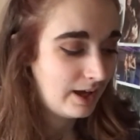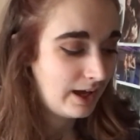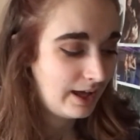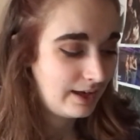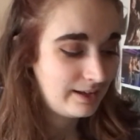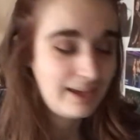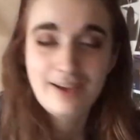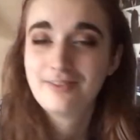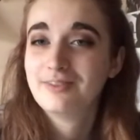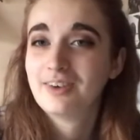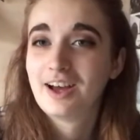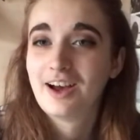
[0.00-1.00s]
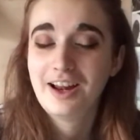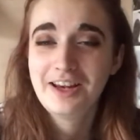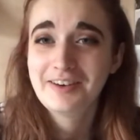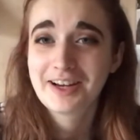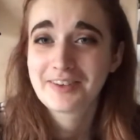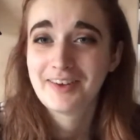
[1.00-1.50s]
and yeah, highly
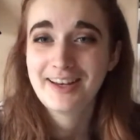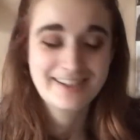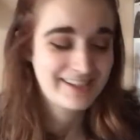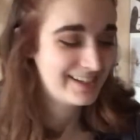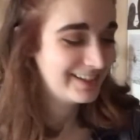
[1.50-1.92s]
recommend.